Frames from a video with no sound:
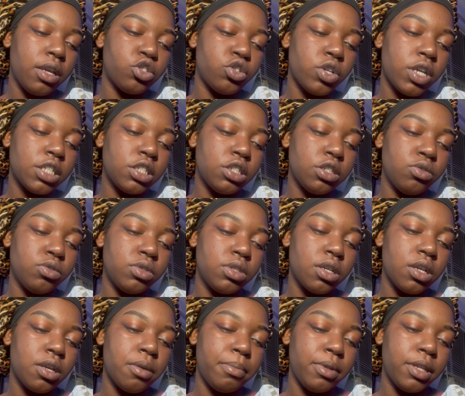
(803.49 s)

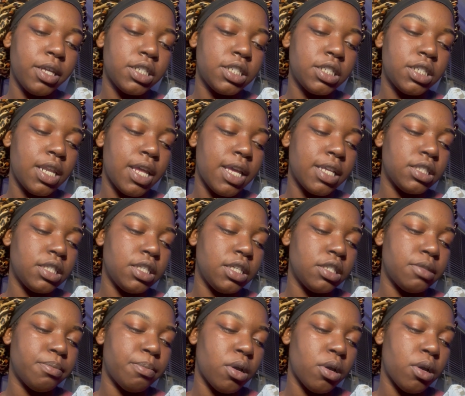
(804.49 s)
translucent complexion as these